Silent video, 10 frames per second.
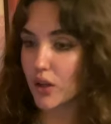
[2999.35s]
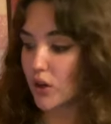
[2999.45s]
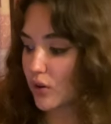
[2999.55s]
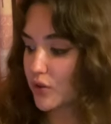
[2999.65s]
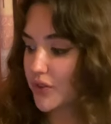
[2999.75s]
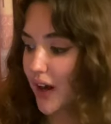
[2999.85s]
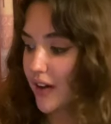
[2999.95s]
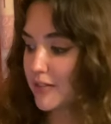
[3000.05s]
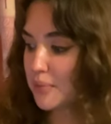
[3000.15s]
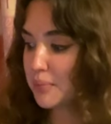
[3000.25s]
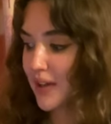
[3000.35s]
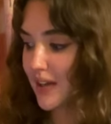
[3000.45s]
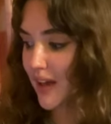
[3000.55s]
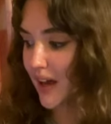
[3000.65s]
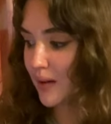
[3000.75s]
8:05
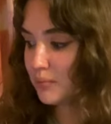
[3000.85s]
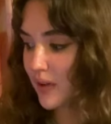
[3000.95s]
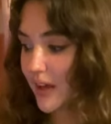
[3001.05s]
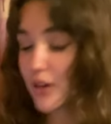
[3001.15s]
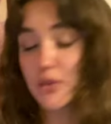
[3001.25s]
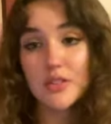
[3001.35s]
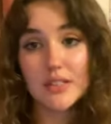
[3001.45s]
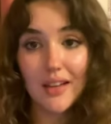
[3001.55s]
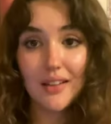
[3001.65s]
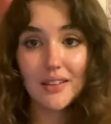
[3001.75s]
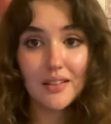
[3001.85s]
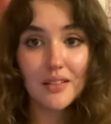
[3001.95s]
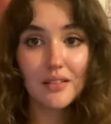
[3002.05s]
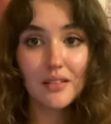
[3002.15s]
p.m., 8:06.